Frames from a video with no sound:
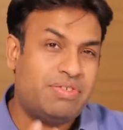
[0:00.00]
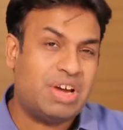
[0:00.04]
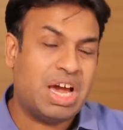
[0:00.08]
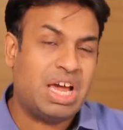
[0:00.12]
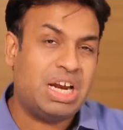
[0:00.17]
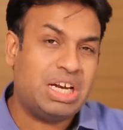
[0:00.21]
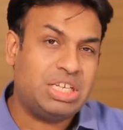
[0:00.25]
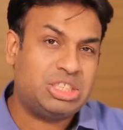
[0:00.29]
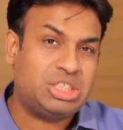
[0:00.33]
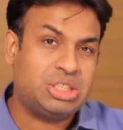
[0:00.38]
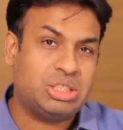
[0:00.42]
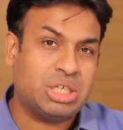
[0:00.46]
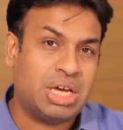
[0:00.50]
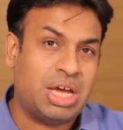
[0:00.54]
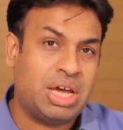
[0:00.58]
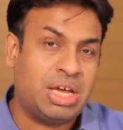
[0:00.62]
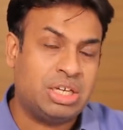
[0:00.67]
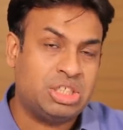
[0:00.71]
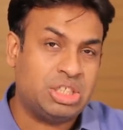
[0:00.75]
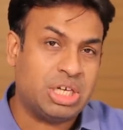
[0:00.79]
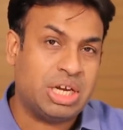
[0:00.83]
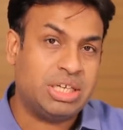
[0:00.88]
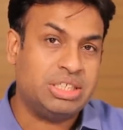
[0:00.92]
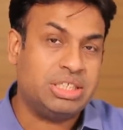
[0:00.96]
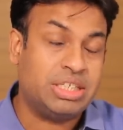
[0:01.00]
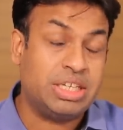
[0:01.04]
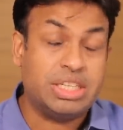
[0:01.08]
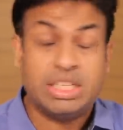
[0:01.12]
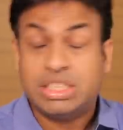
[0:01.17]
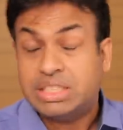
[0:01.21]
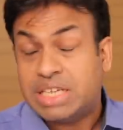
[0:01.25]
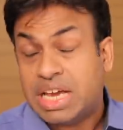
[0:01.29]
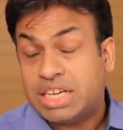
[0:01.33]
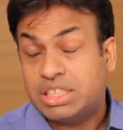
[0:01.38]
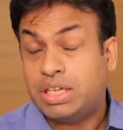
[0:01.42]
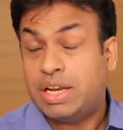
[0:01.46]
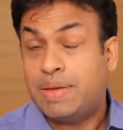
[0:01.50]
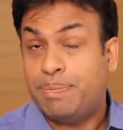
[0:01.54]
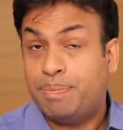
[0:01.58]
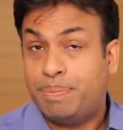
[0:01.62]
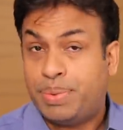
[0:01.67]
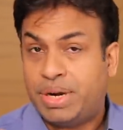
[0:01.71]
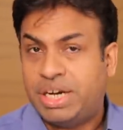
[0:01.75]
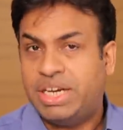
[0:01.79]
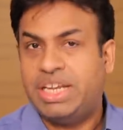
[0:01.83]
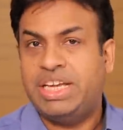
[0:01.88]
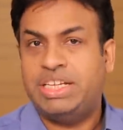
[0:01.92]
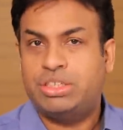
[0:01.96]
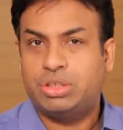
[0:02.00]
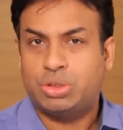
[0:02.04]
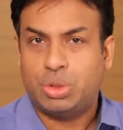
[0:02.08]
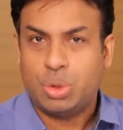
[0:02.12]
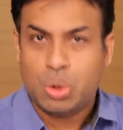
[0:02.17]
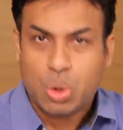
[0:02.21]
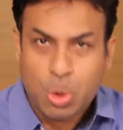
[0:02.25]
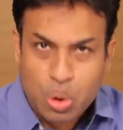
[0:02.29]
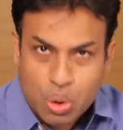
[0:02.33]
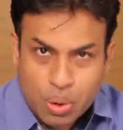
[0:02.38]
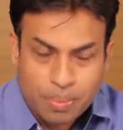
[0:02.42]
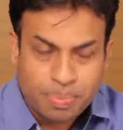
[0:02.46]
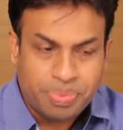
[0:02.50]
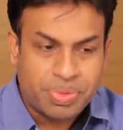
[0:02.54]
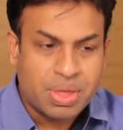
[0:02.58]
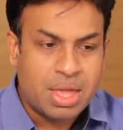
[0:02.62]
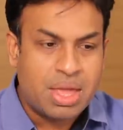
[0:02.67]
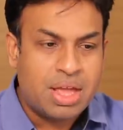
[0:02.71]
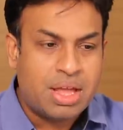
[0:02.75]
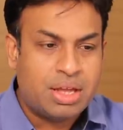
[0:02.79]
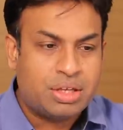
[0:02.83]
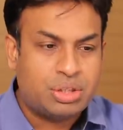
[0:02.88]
wireless charging is actually pretty slow.